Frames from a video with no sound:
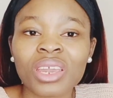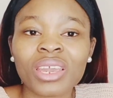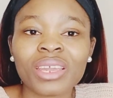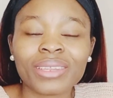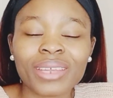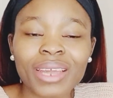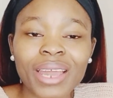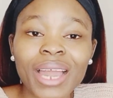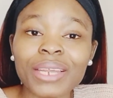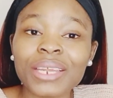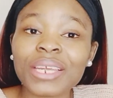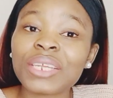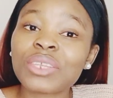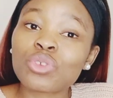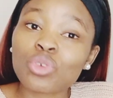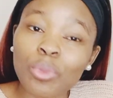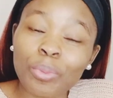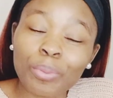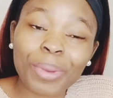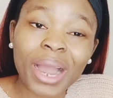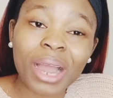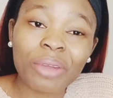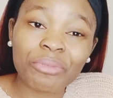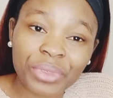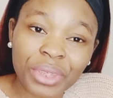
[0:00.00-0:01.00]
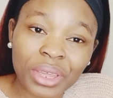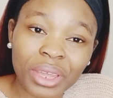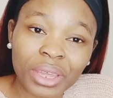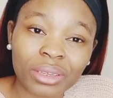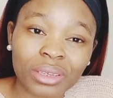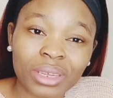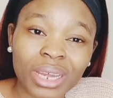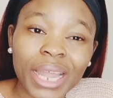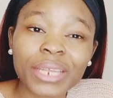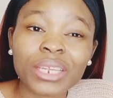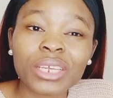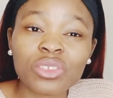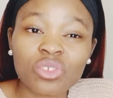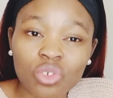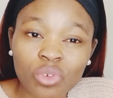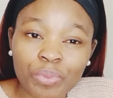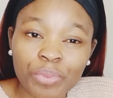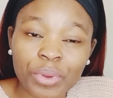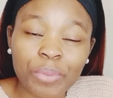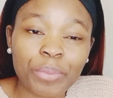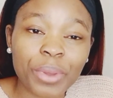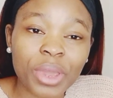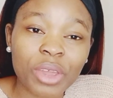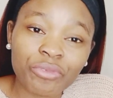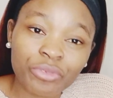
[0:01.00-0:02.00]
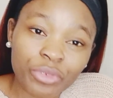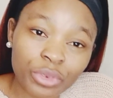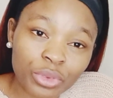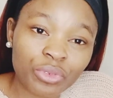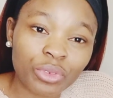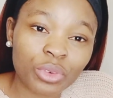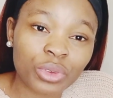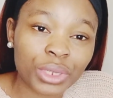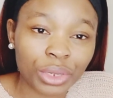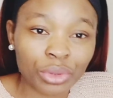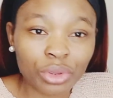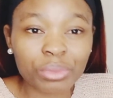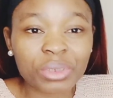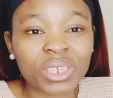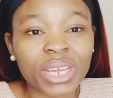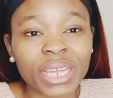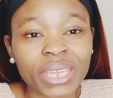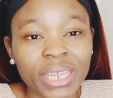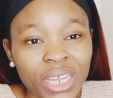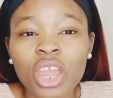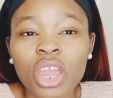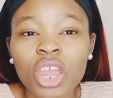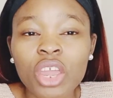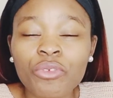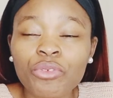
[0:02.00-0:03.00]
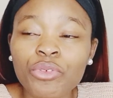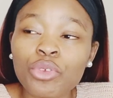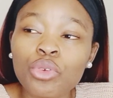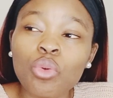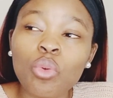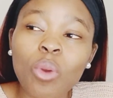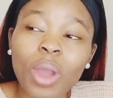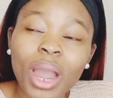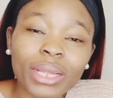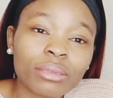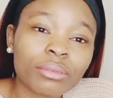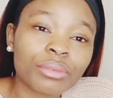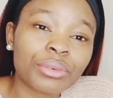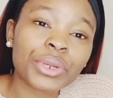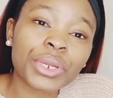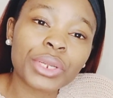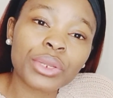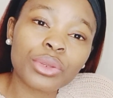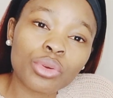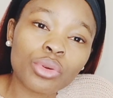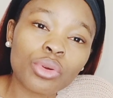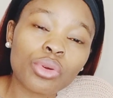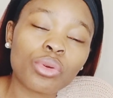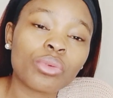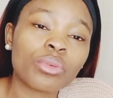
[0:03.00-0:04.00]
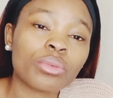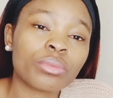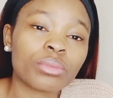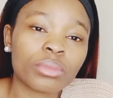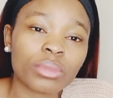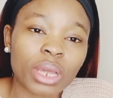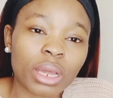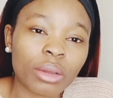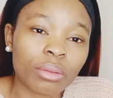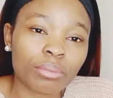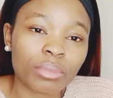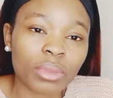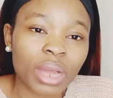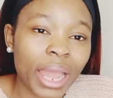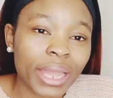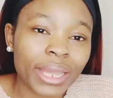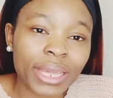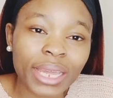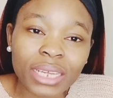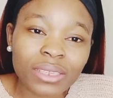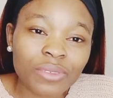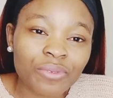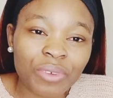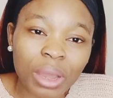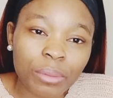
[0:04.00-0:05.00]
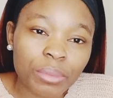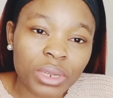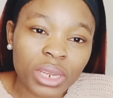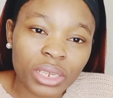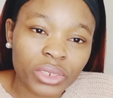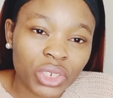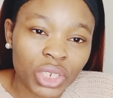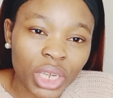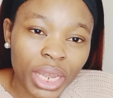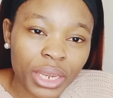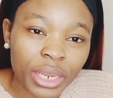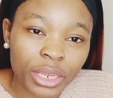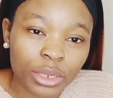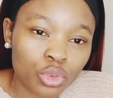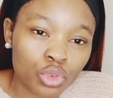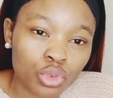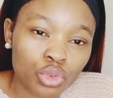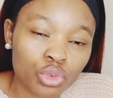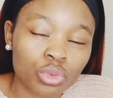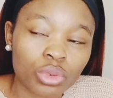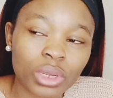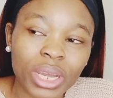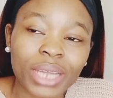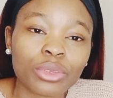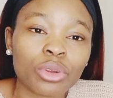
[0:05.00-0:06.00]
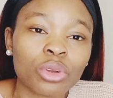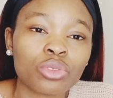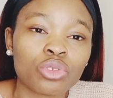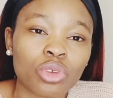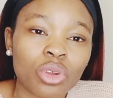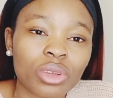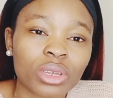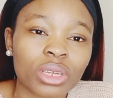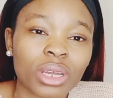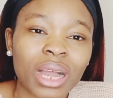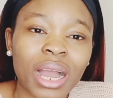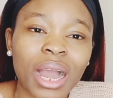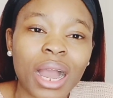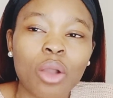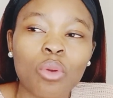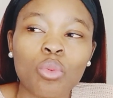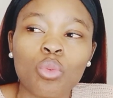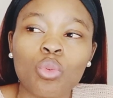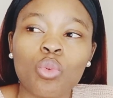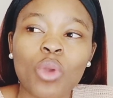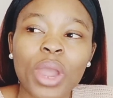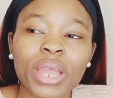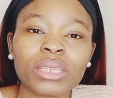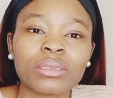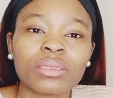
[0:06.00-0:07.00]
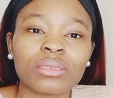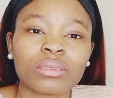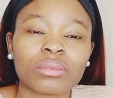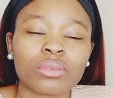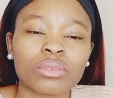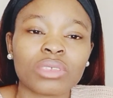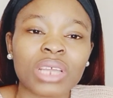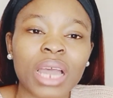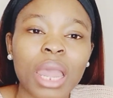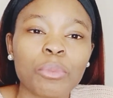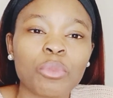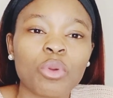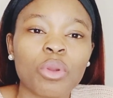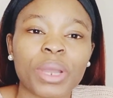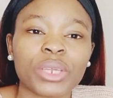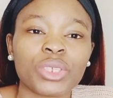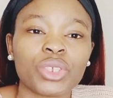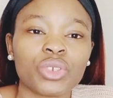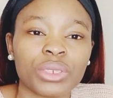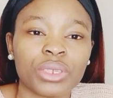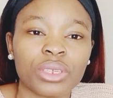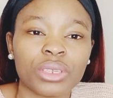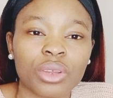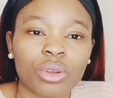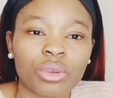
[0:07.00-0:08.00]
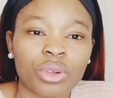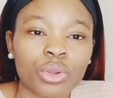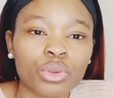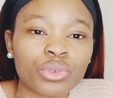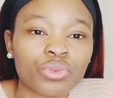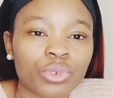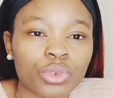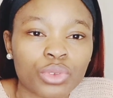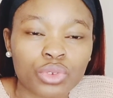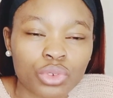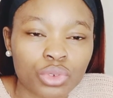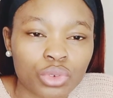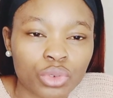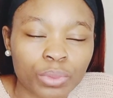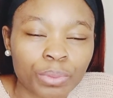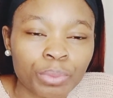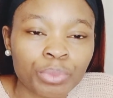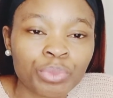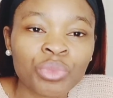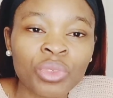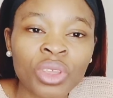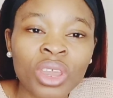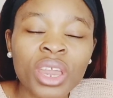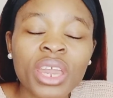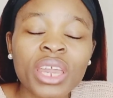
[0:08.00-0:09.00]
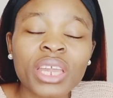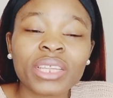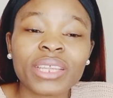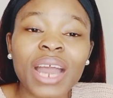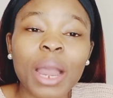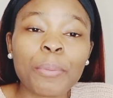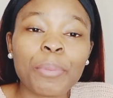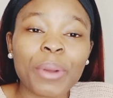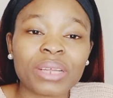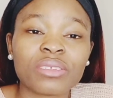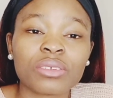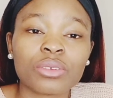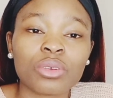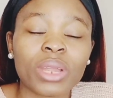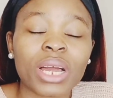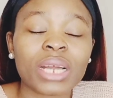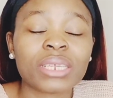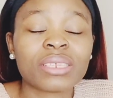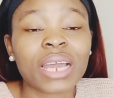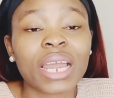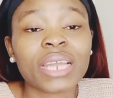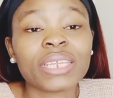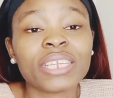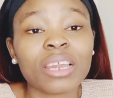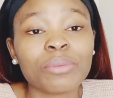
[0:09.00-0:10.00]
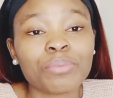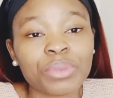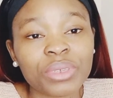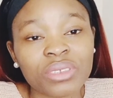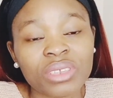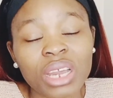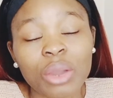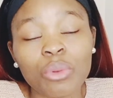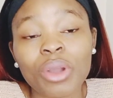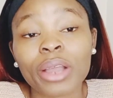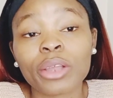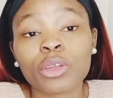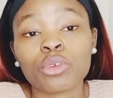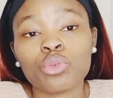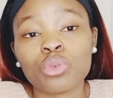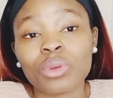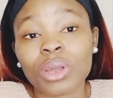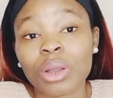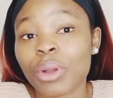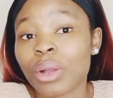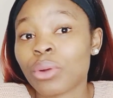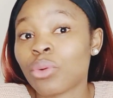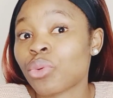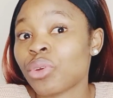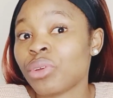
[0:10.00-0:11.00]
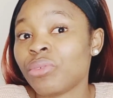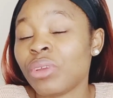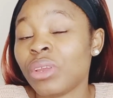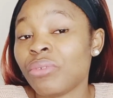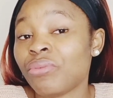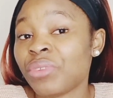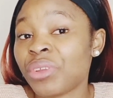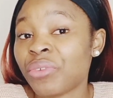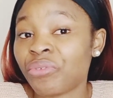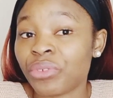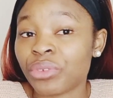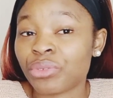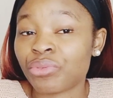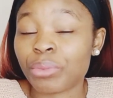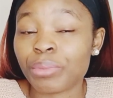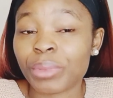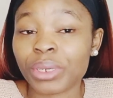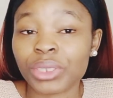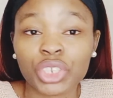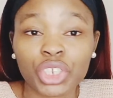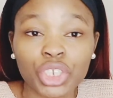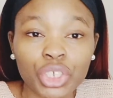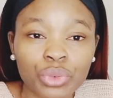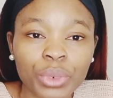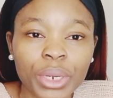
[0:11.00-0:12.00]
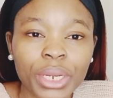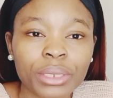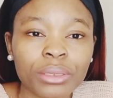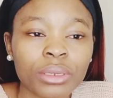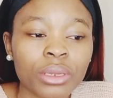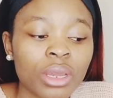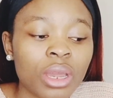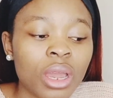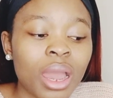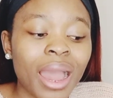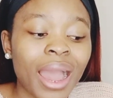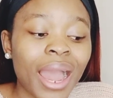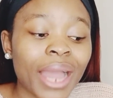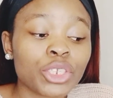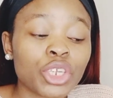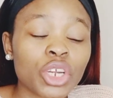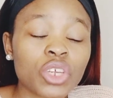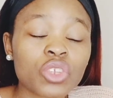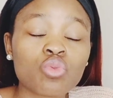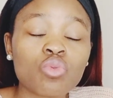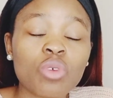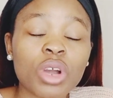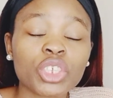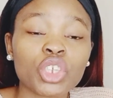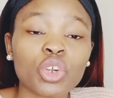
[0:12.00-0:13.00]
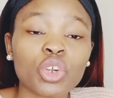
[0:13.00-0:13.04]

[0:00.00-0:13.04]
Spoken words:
then I need to bath them. I need to prepare food for them. No beside them. If you want to really know, I get family channel too. I don't talk how when my children they close for school. That particular time they busy. I want cook evening food for my children. I just watch